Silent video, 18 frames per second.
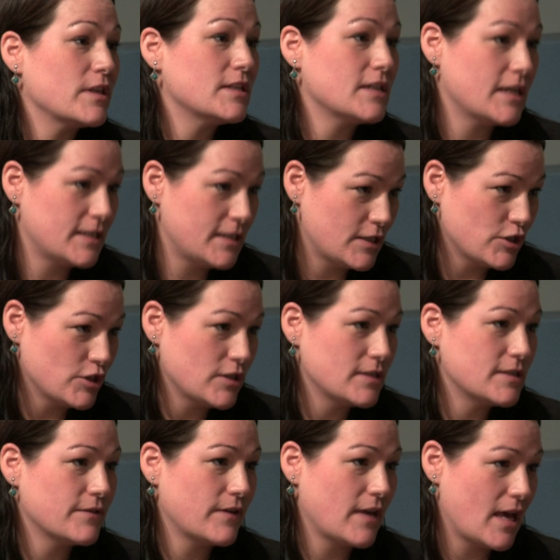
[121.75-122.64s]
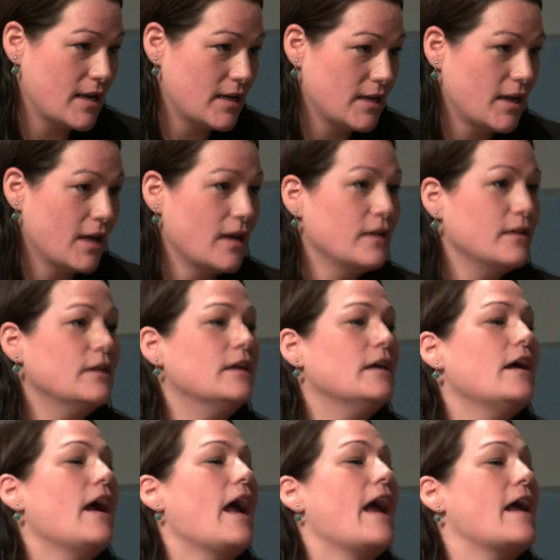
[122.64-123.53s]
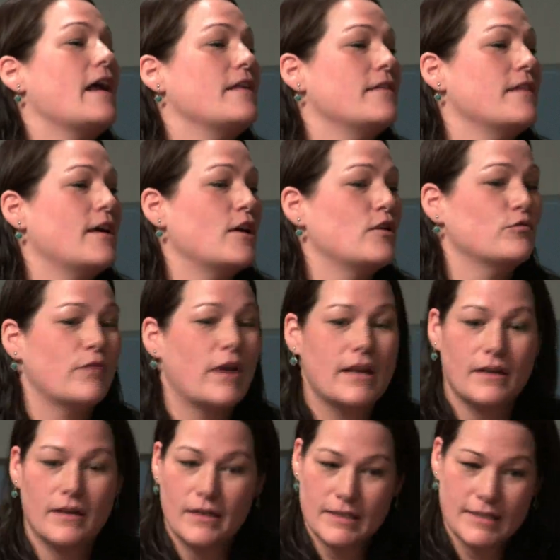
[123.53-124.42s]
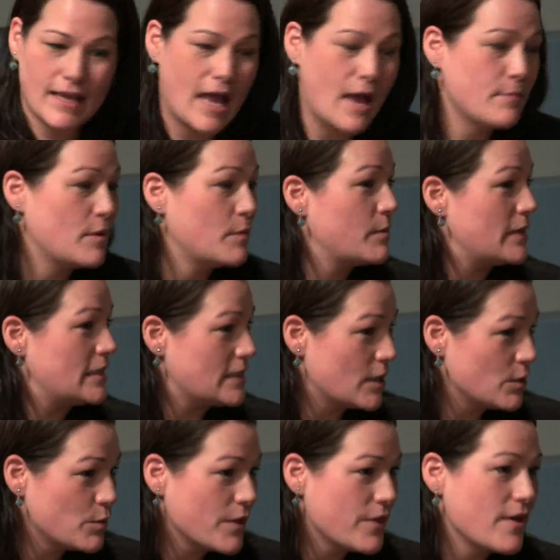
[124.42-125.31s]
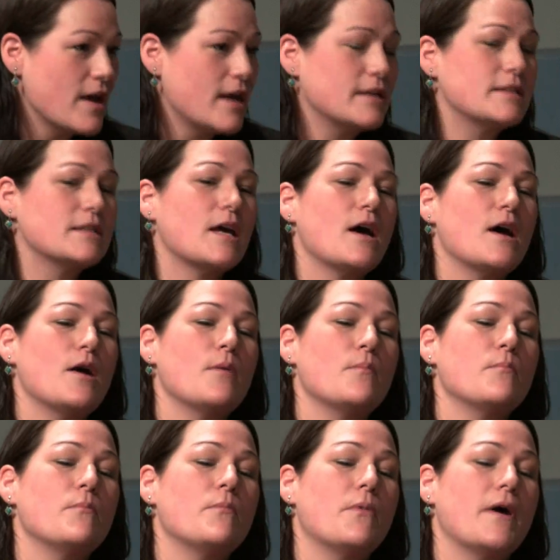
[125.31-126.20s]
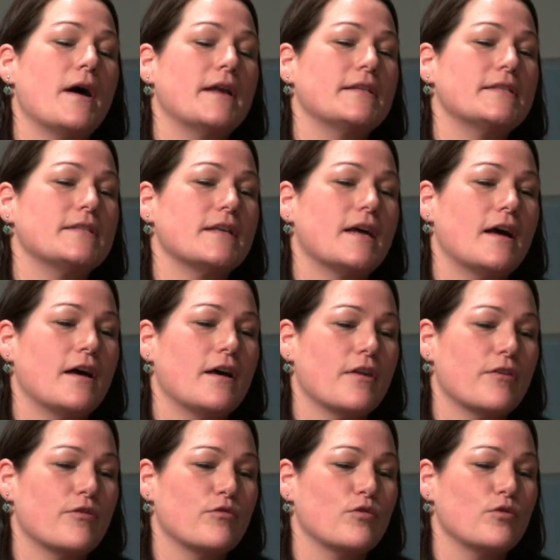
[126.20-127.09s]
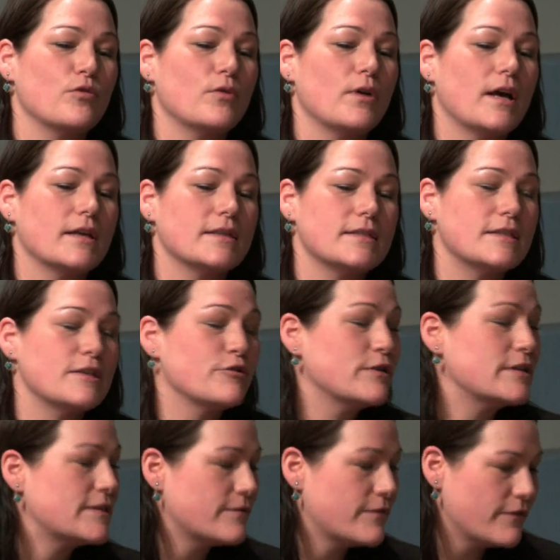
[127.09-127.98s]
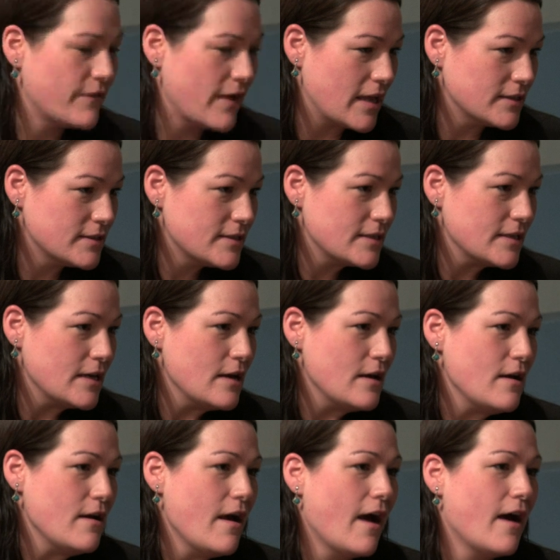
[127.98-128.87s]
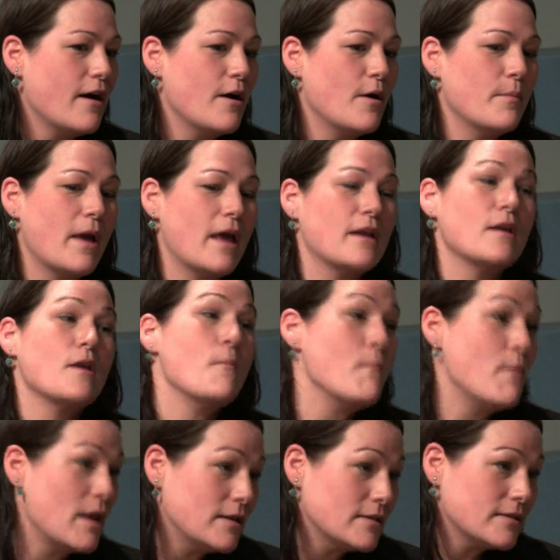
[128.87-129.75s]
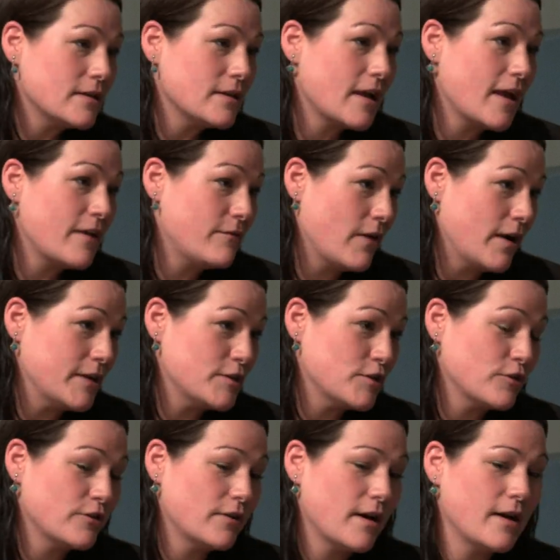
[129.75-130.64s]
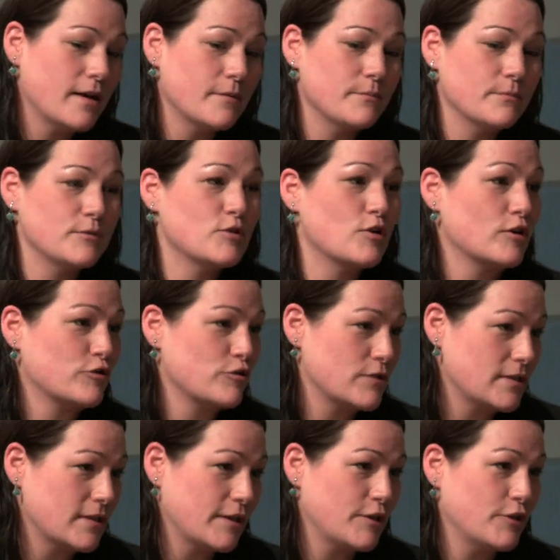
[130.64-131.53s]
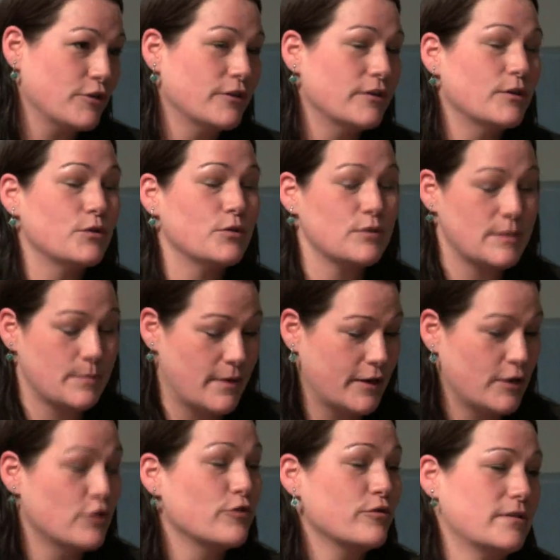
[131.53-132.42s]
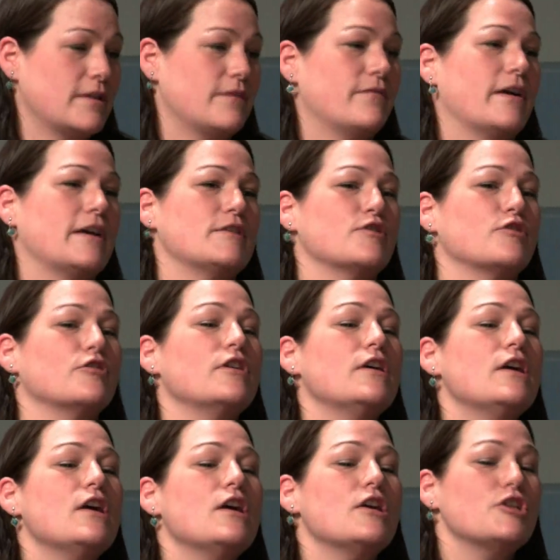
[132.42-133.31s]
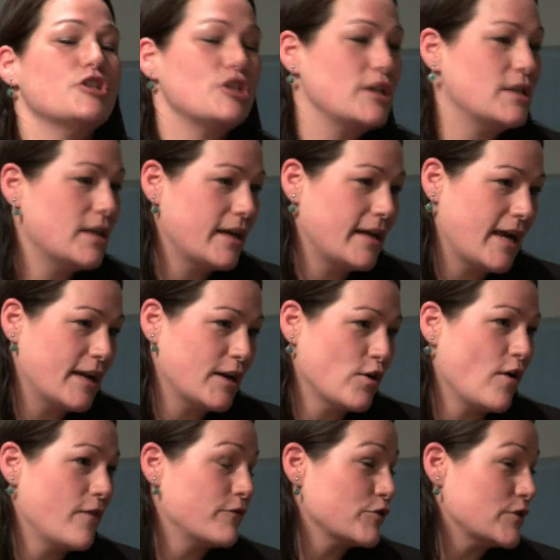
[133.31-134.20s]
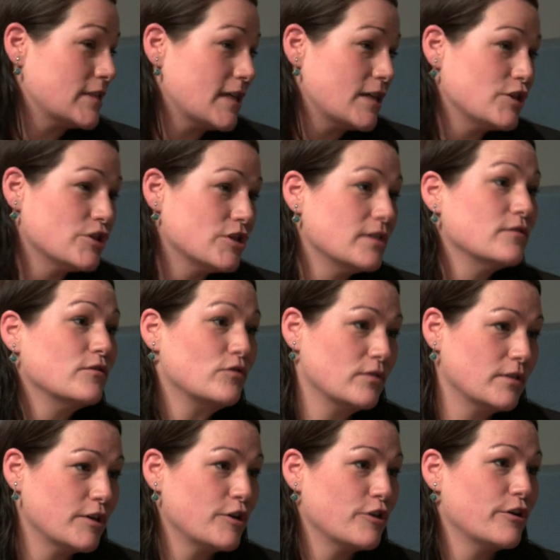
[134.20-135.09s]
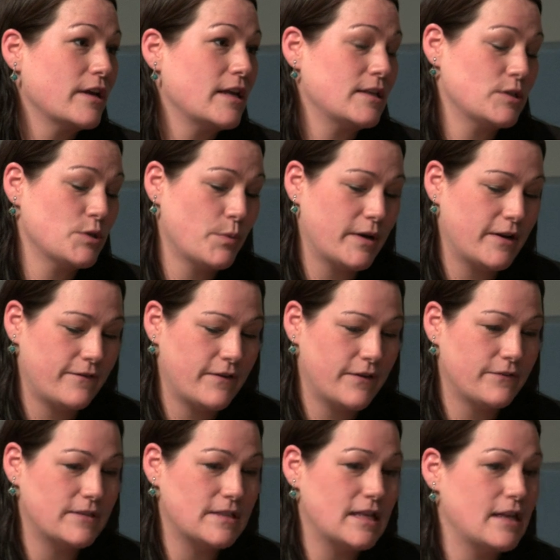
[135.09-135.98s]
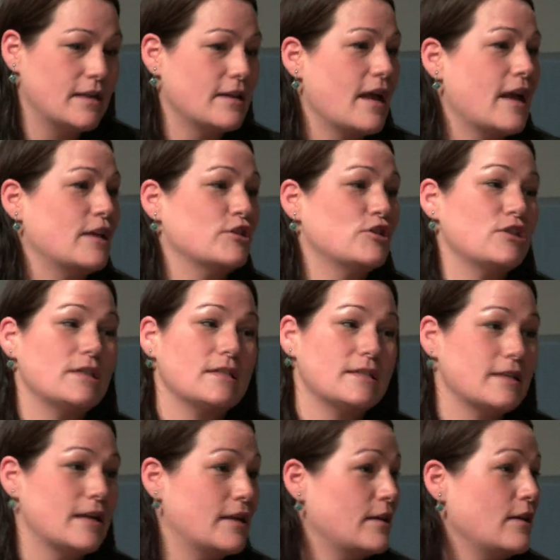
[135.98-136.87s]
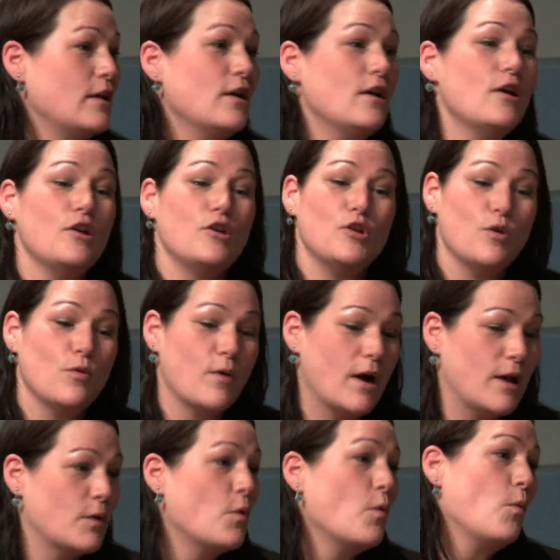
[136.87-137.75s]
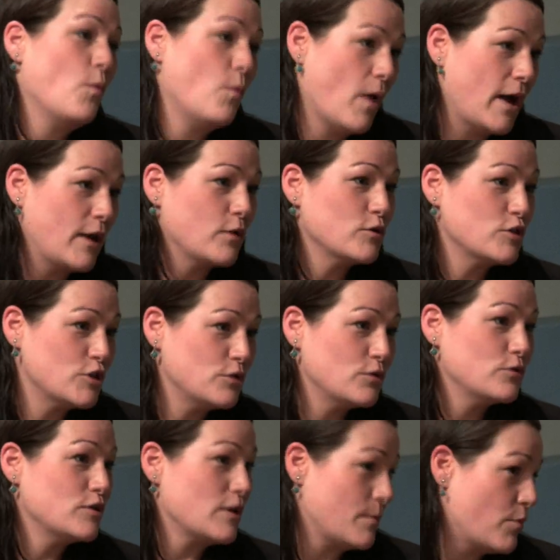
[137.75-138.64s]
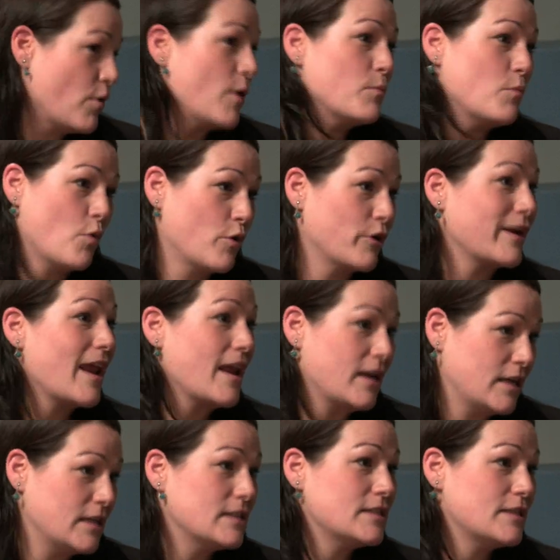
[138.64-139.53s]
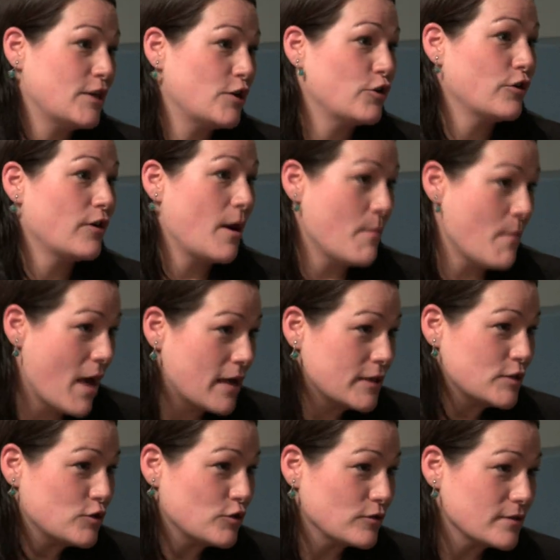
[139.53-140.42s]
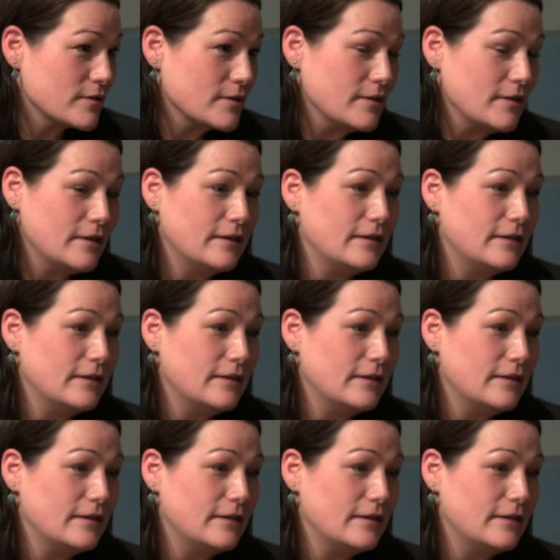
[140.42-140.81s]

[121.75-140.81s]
the dietitians of Canada, and then write an exam and be done with that. But through a series of events and an amazing advisor, Dr. Slater, who's my current advisor, she and I had a conversation earlier in 2015, and she said, you know what, why don't you jump on board and consider a master's?